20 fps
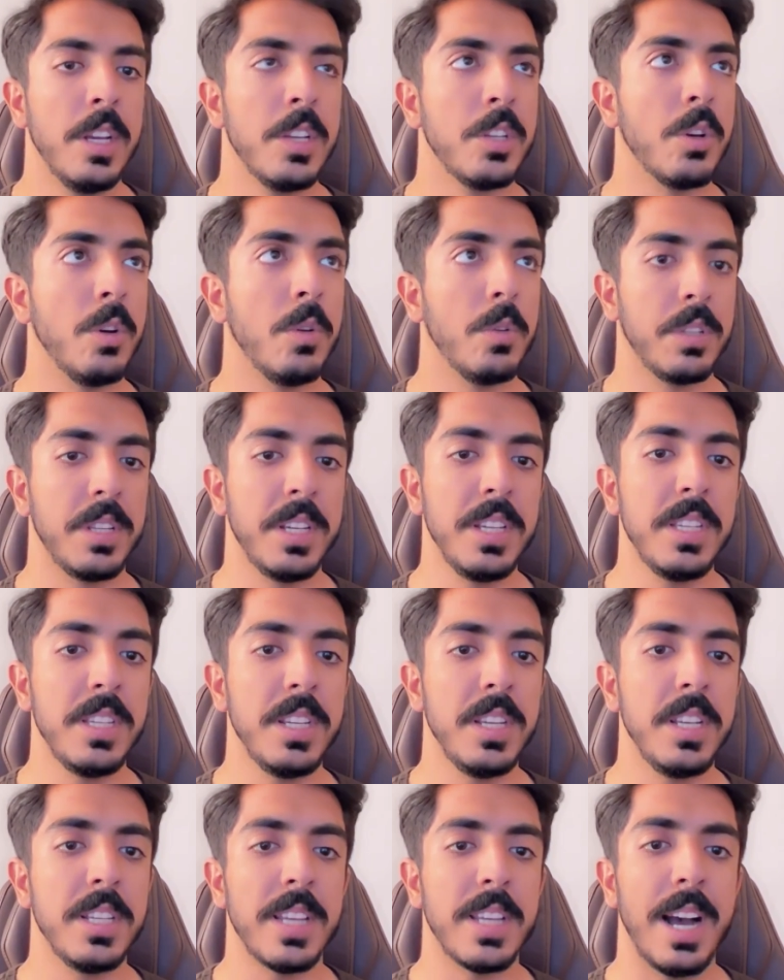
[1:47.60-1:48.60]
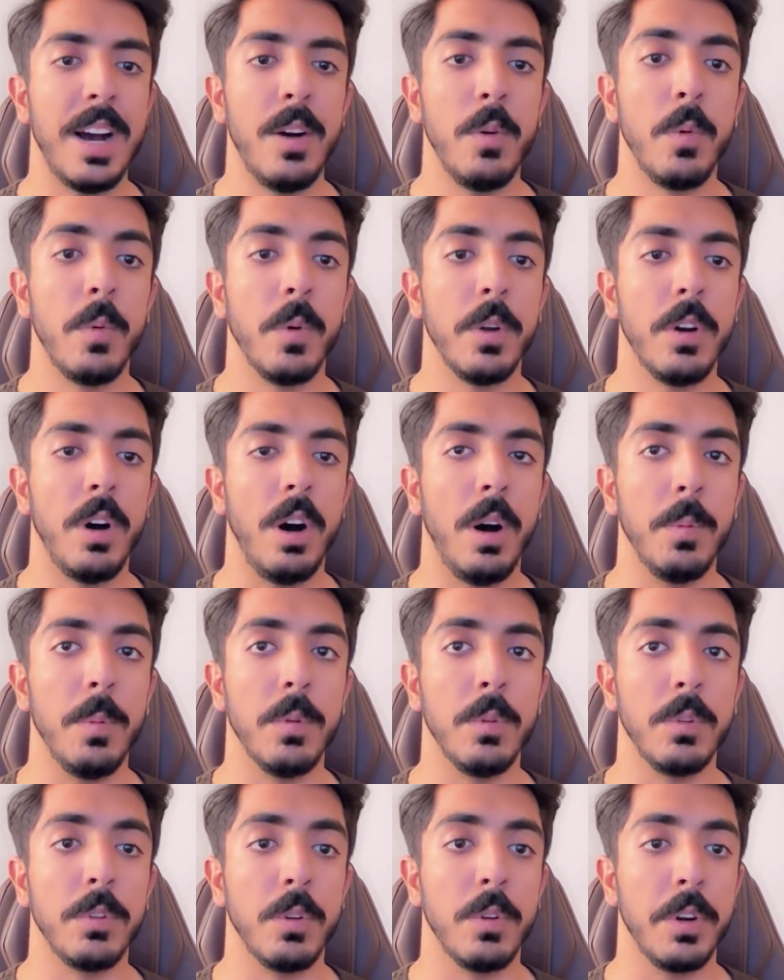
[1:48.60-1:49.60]
So this is how we want to
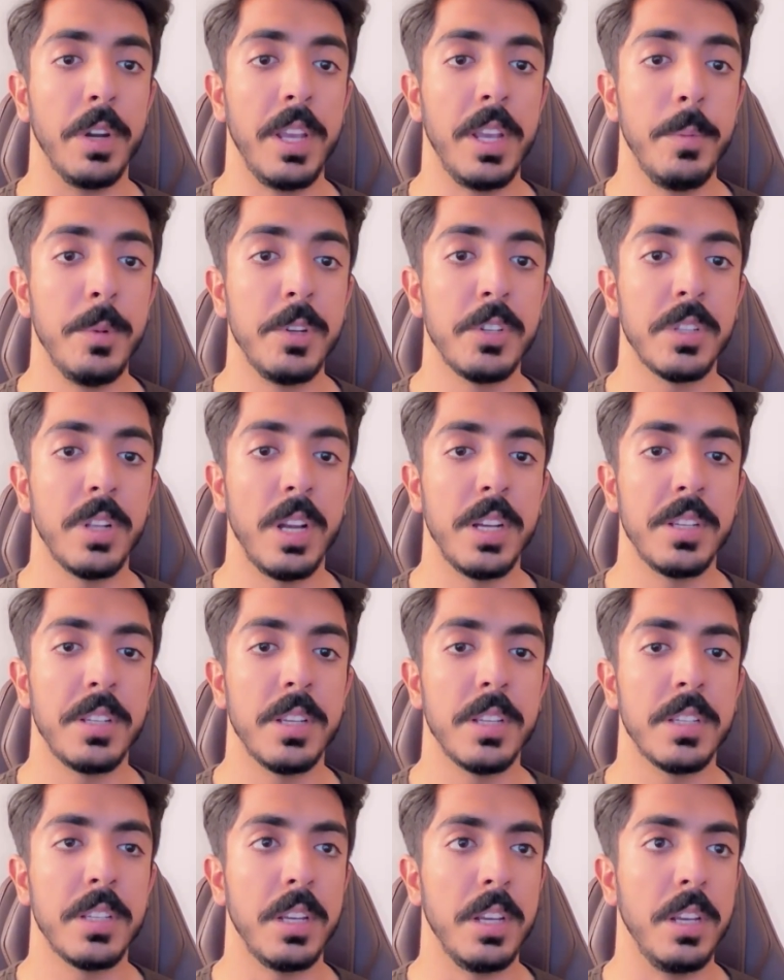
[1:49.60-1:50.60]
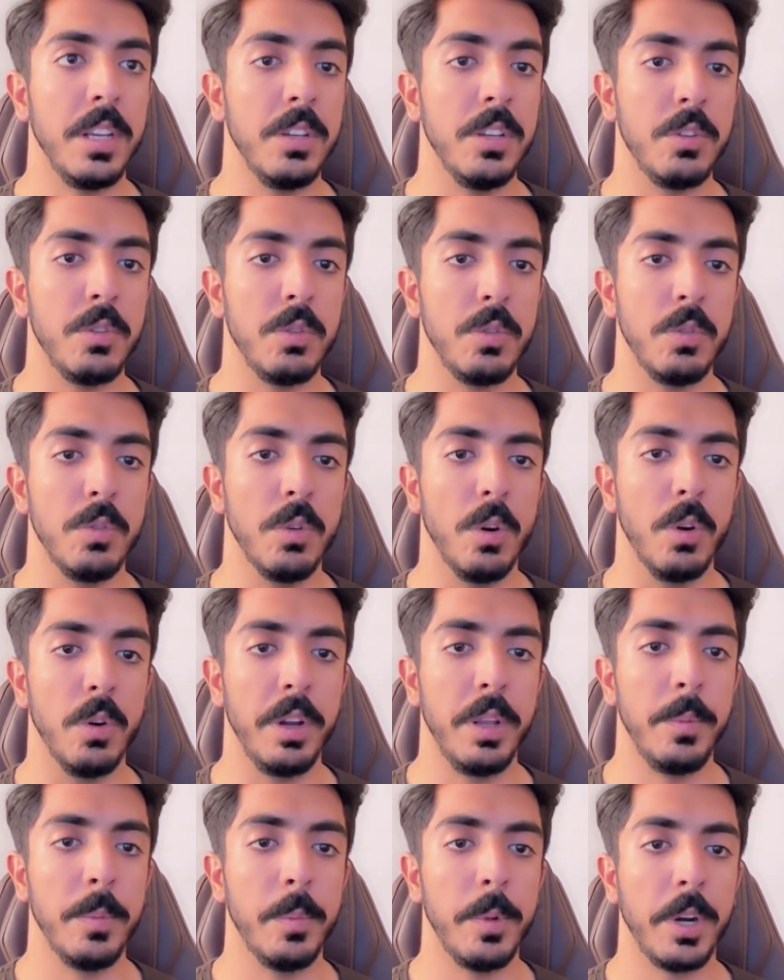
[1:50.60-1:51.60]
upload our image slices into our
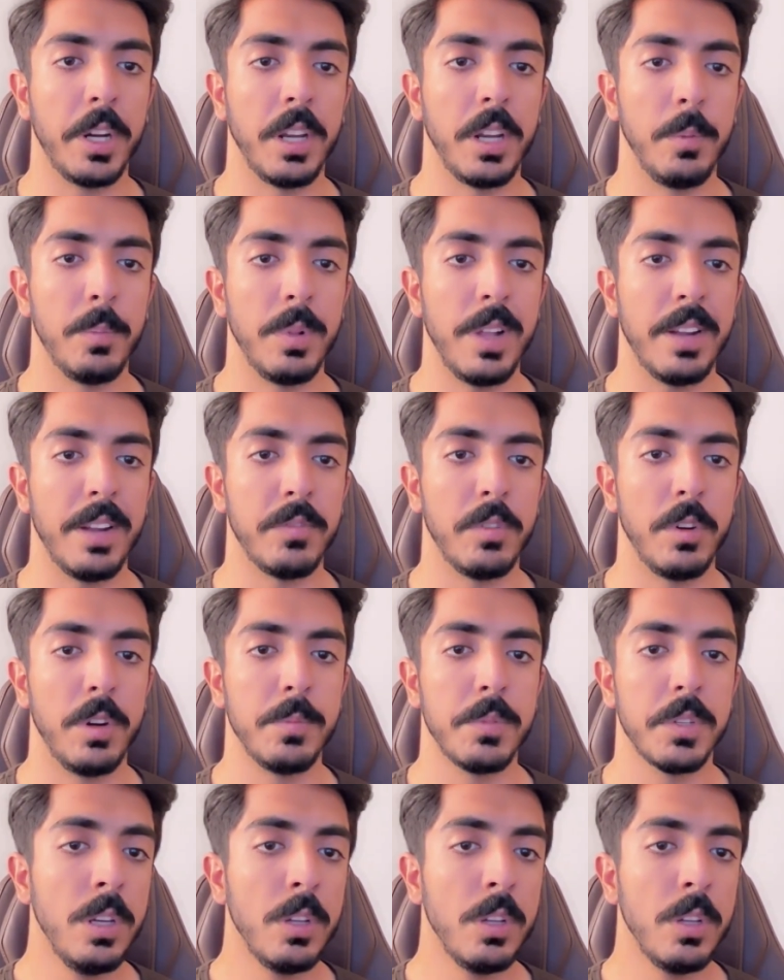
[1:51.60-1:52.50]
email marketing platforms